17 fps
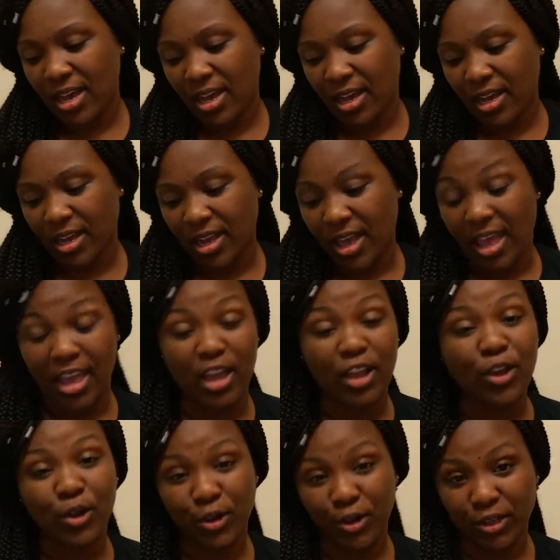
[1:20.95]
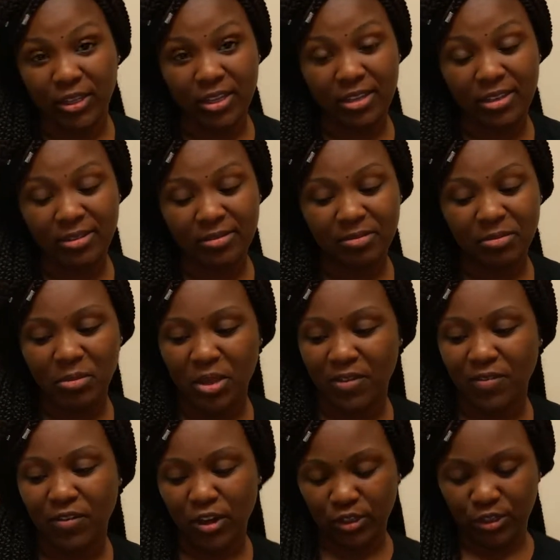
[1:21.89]
uh, and curly.
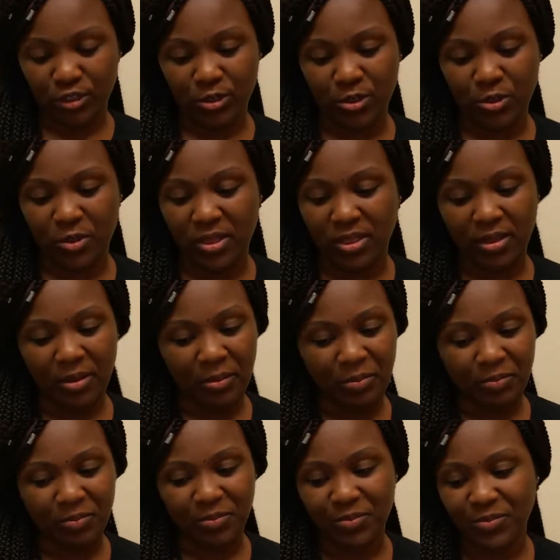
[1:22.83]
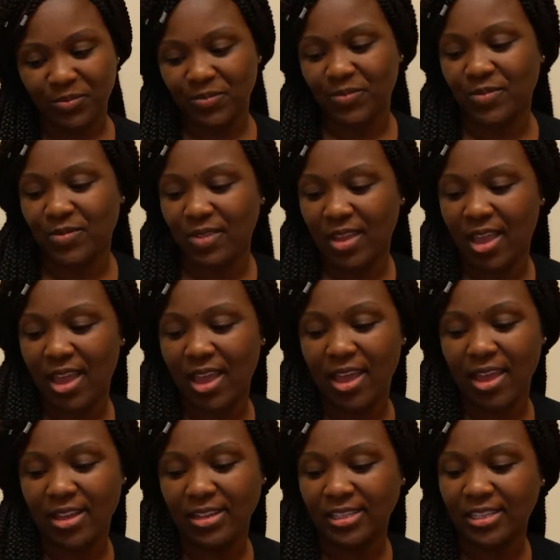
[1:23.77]
Be versatile with it.
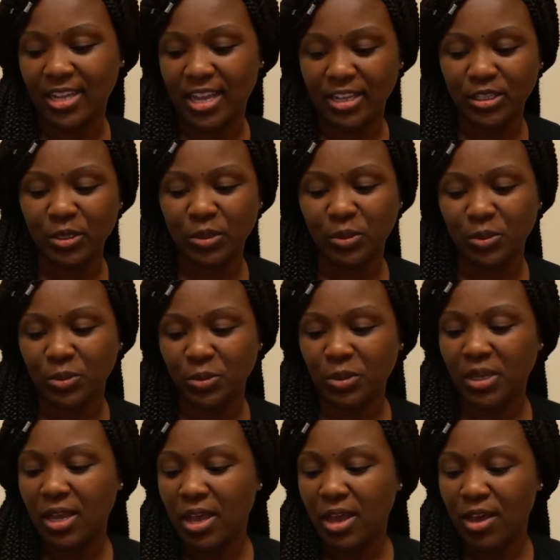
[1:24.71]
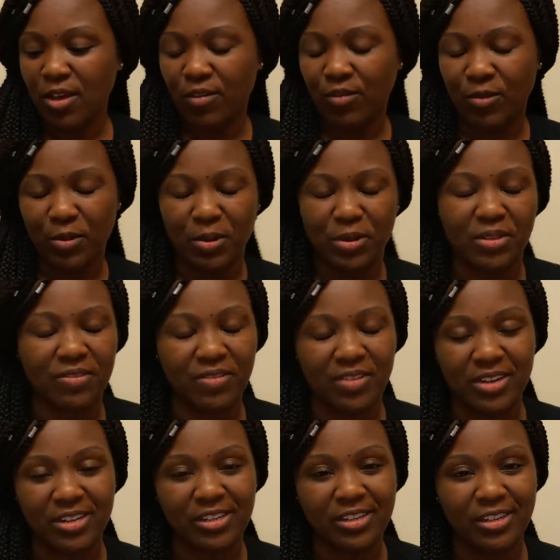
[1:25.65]
And stay tuned for the
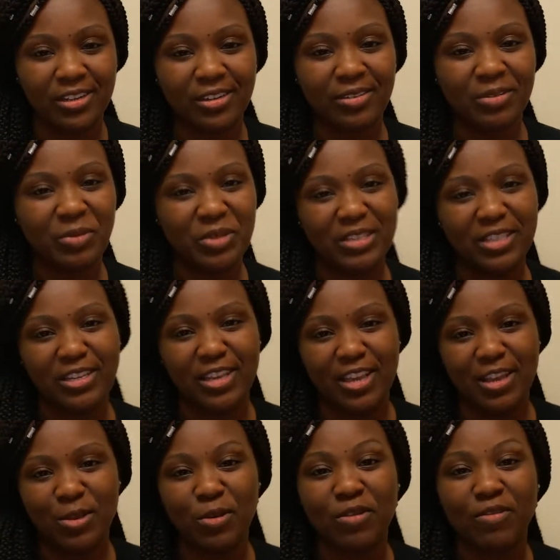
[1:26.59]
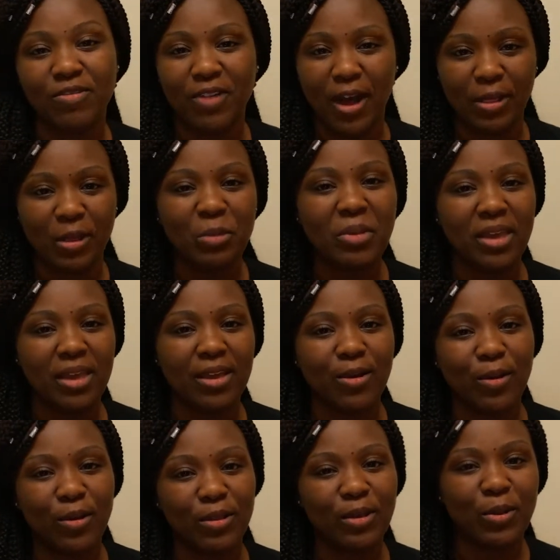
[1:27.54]
finished look. Once again, you can follow me
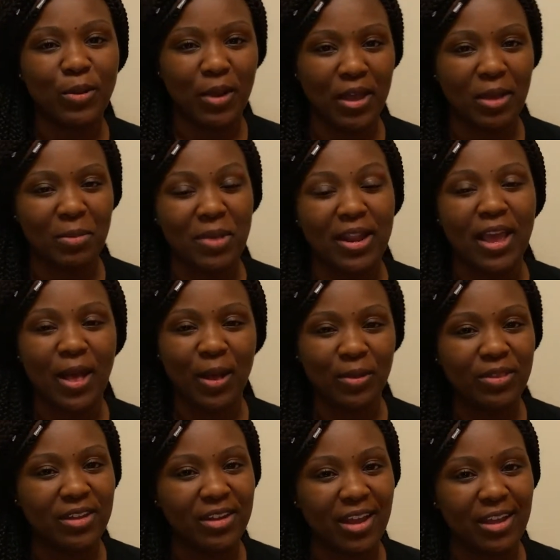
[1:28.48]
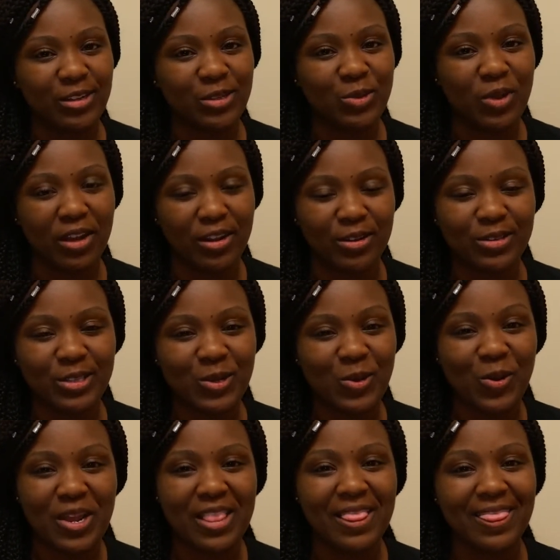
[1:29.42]
on the gram at healthy natural
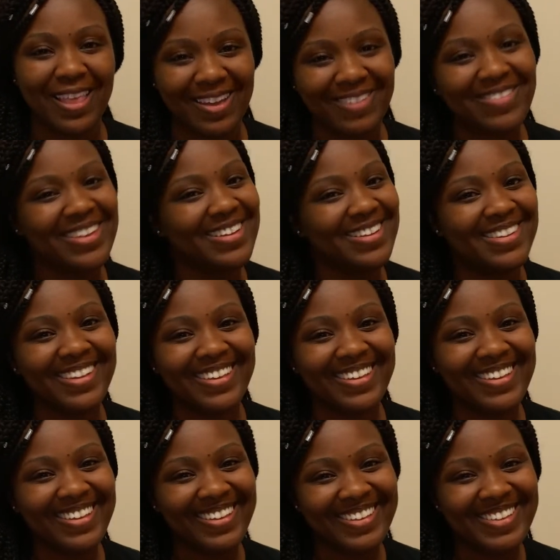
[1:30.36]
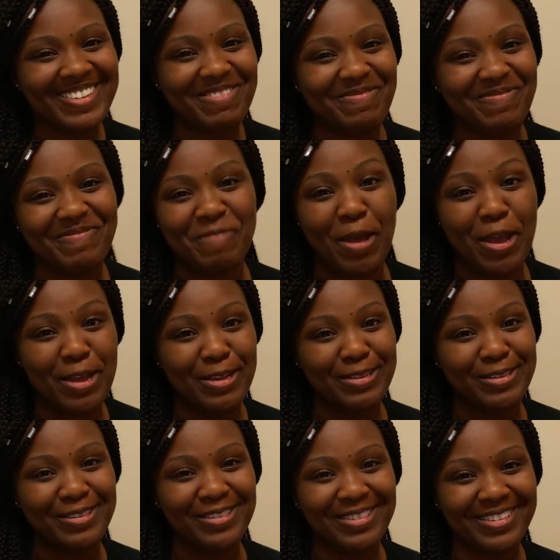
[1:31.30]
underscore 11.
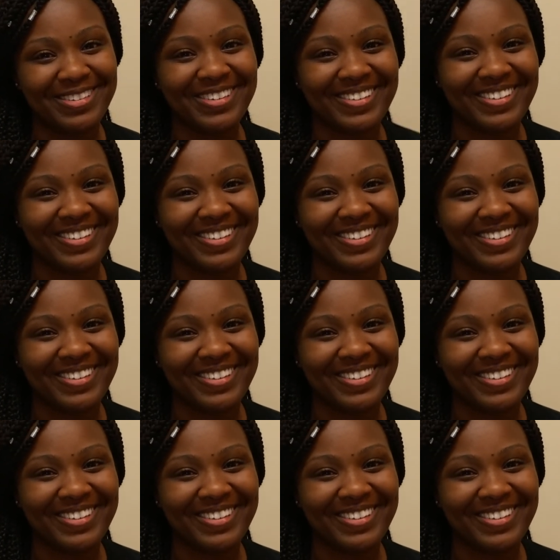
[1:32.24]
Peace.